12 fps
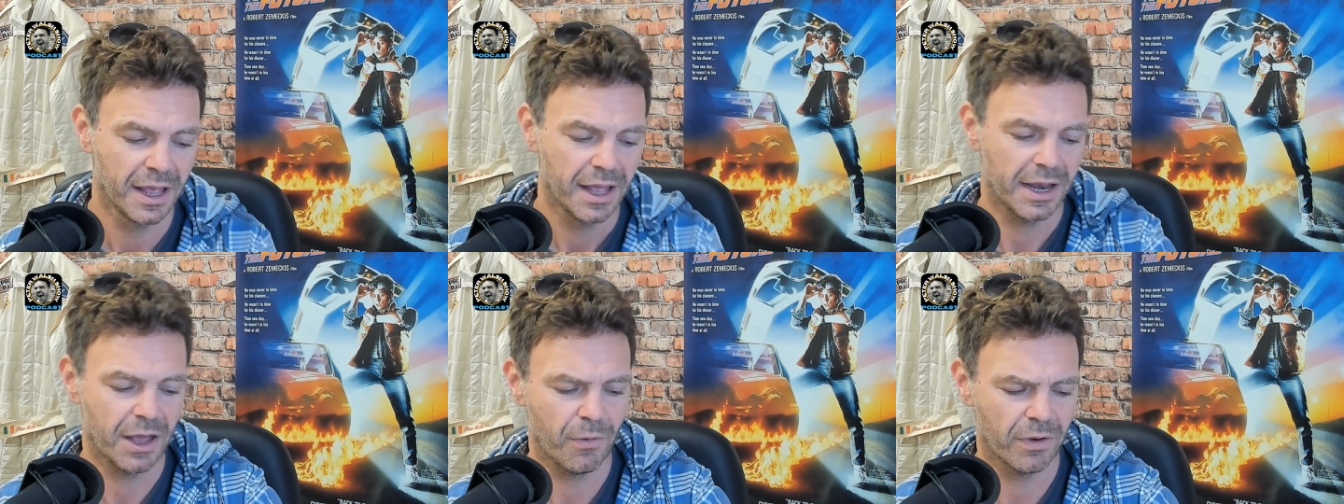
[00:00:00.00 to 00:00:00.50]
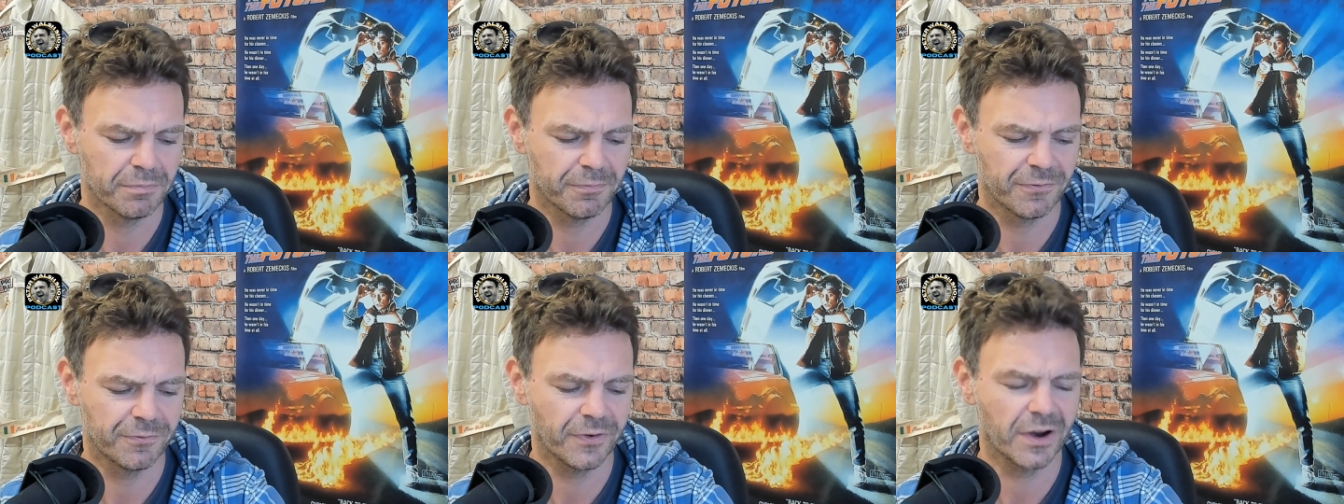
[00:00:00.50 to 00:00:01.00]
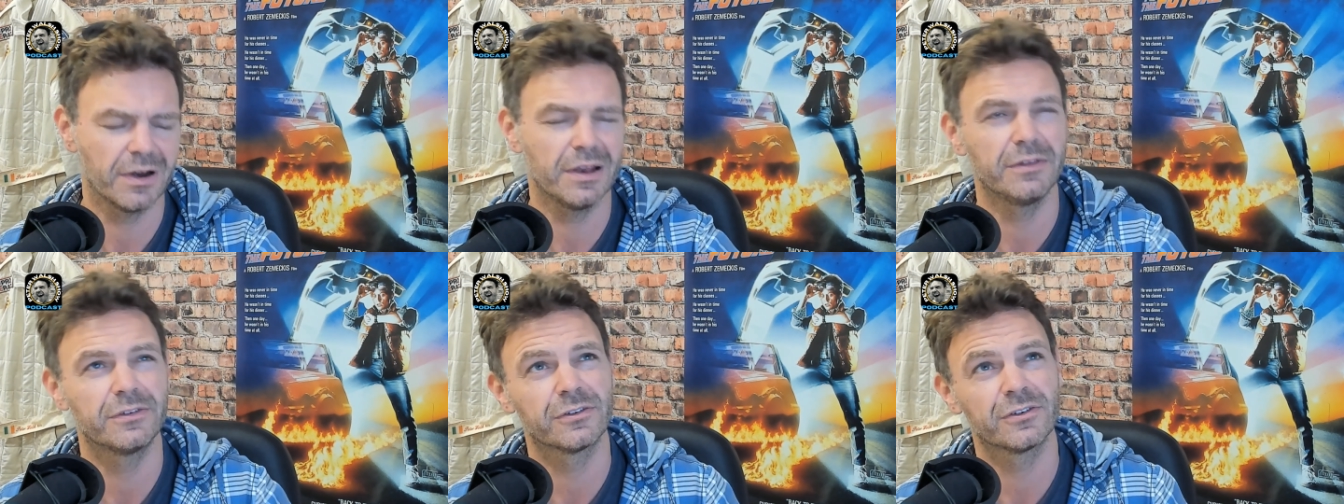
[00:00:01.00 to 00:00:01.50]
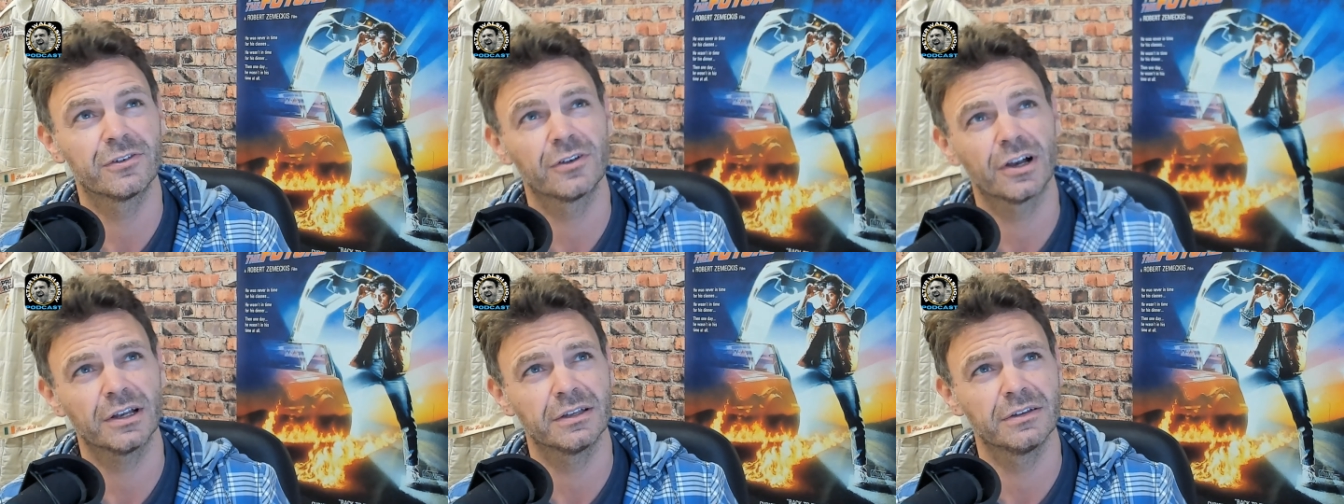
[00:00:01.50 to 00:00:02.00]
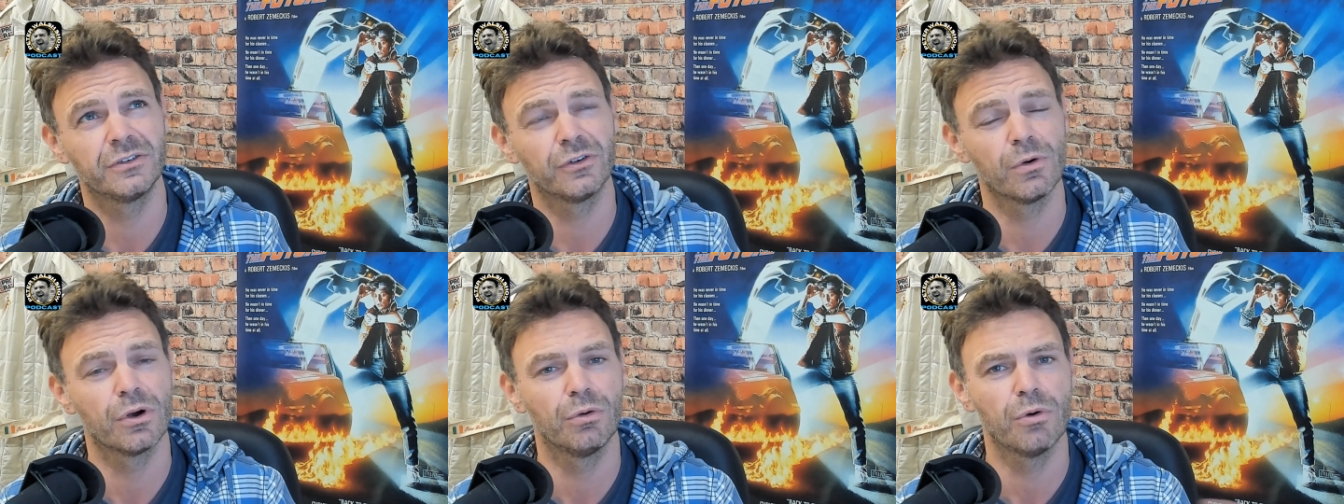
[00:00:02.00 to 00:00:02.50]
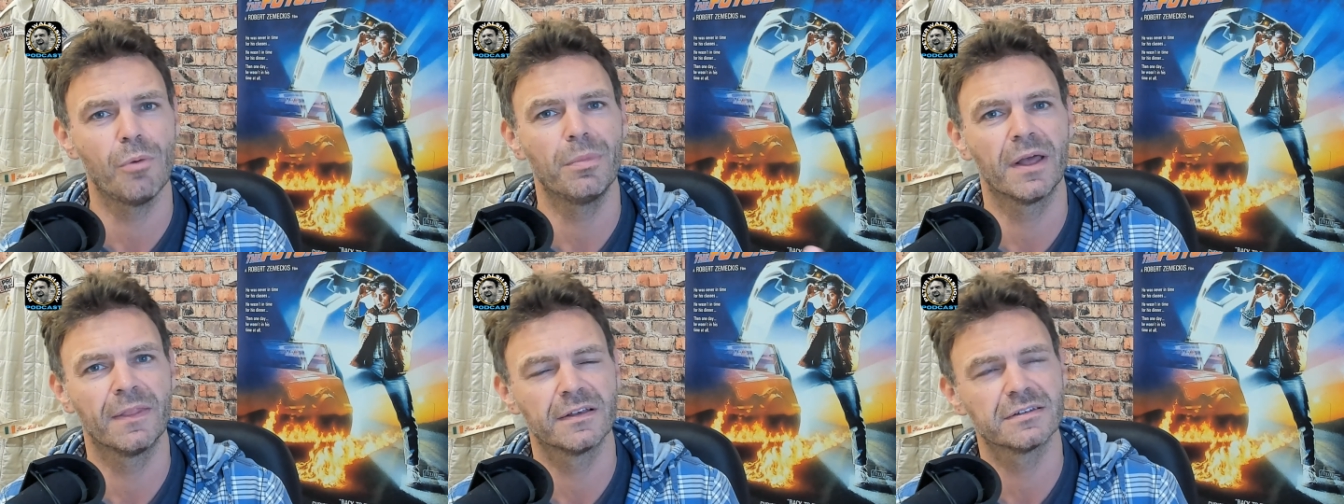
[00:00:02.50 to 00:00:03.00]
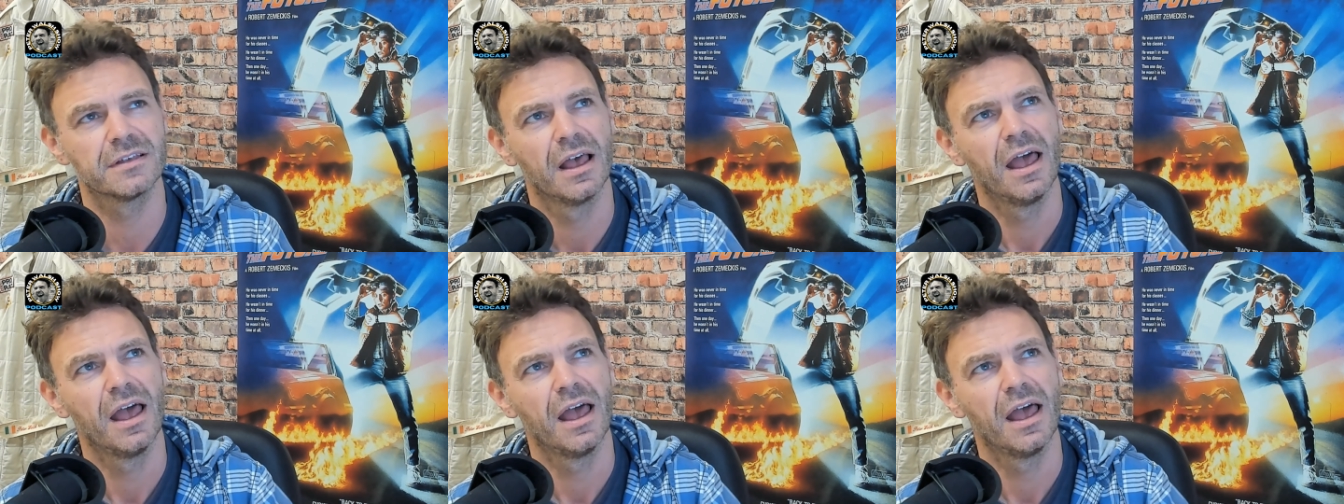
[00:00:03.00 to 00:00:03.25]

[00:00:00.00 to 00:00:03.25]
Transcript: Now, I'm fairly certain, don't quote me on this,